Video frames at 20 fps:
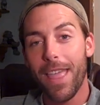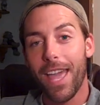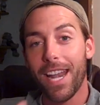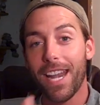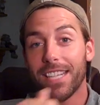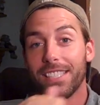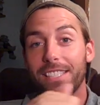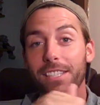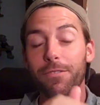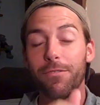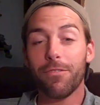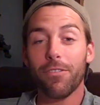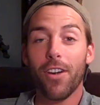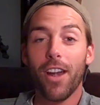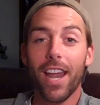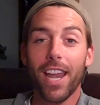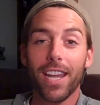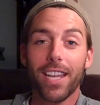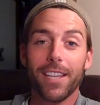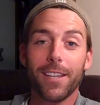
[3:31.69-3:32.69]
and I see
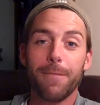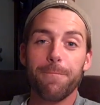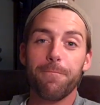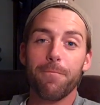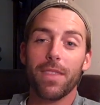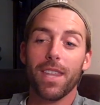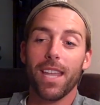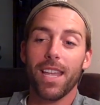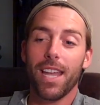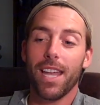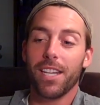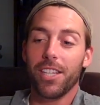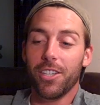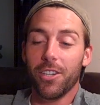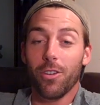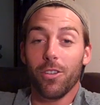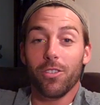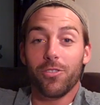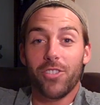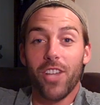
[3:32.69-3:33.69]
Frank, and you
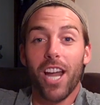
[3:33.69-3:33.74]
know,